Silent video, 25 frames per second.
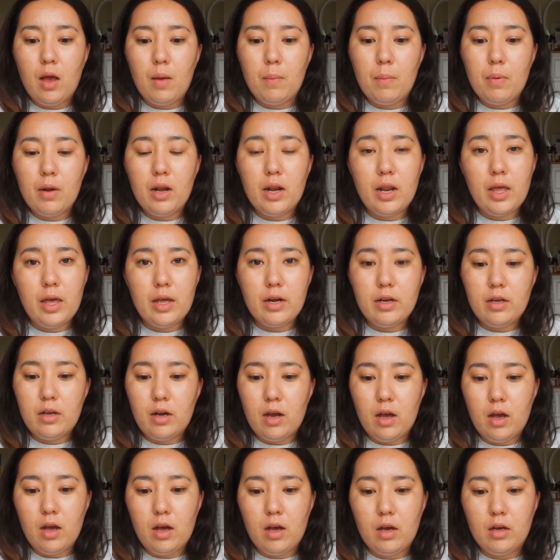Planet
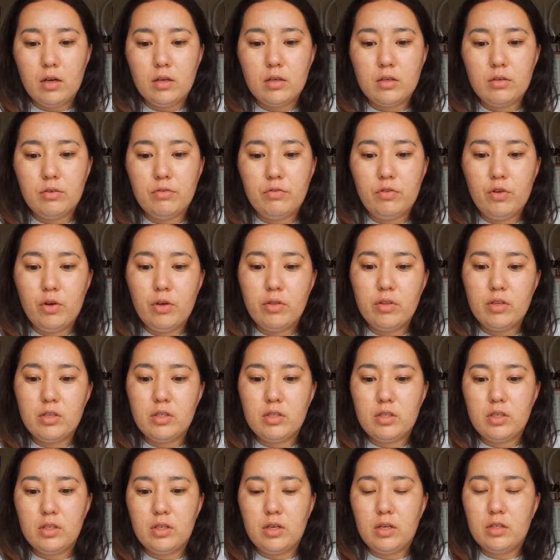Ark further
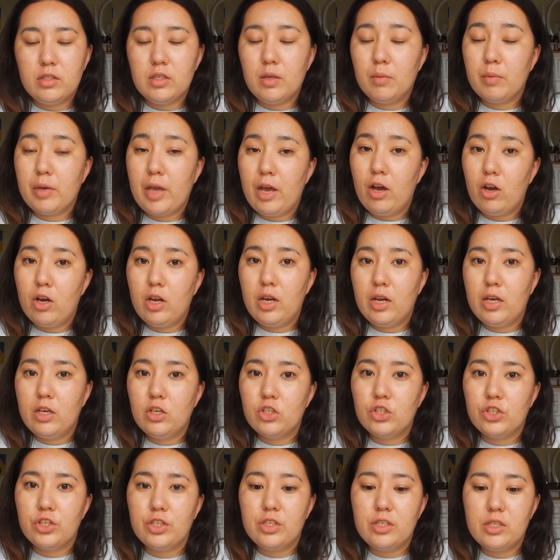did some
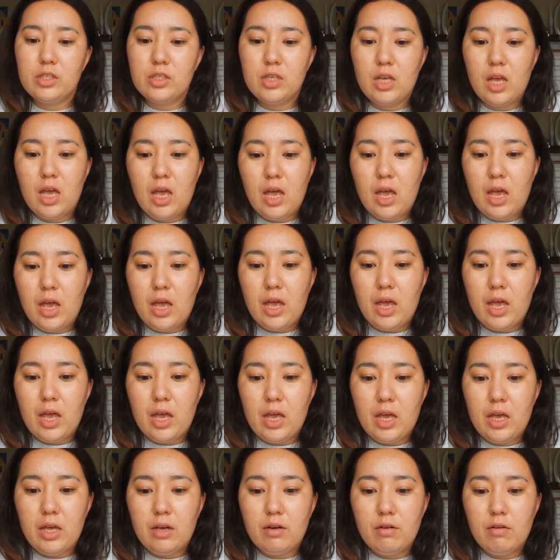calculations
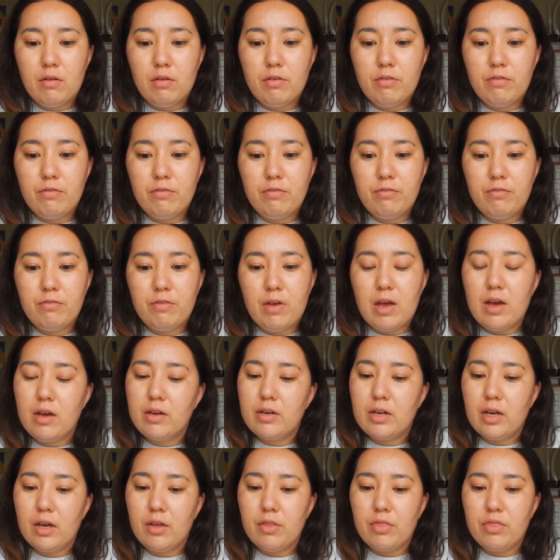and
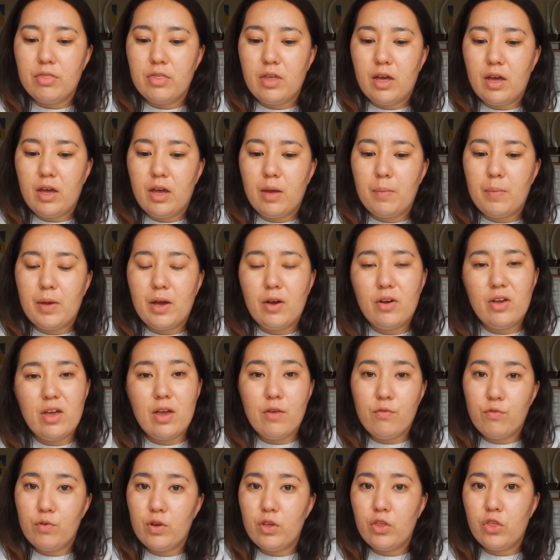found out that about
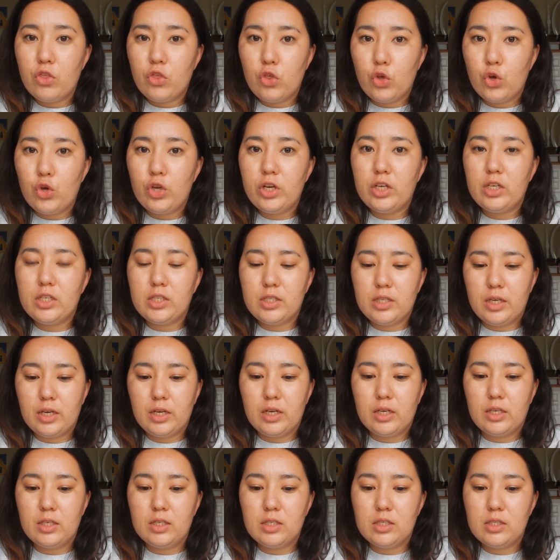every 30
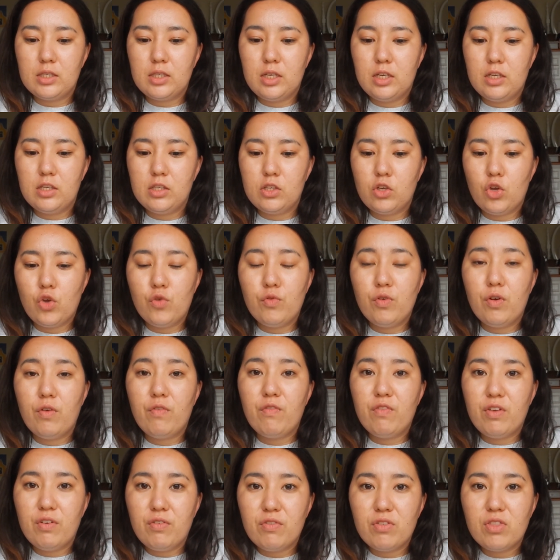seconds there's over
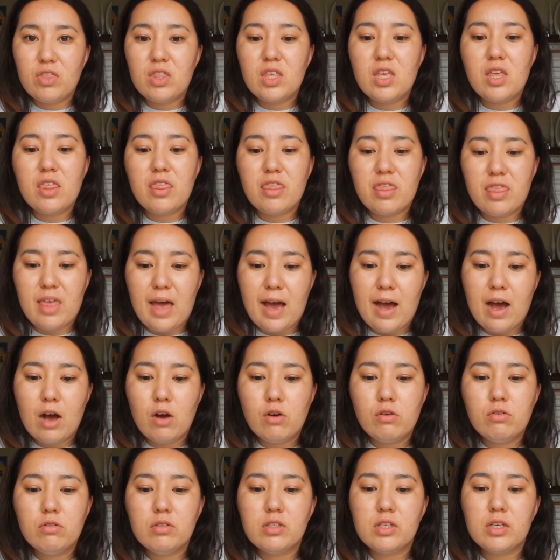
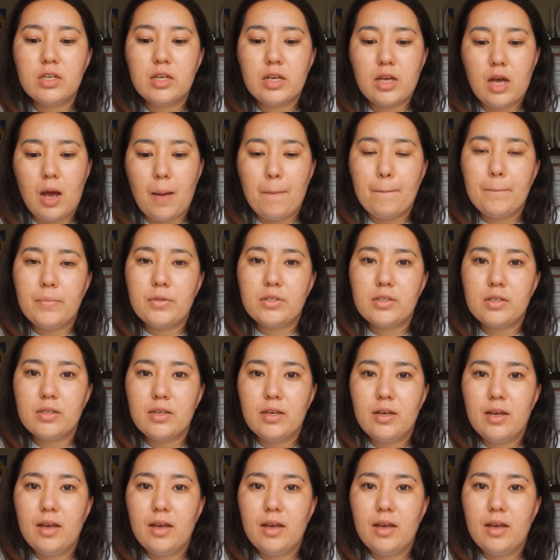50,000 cups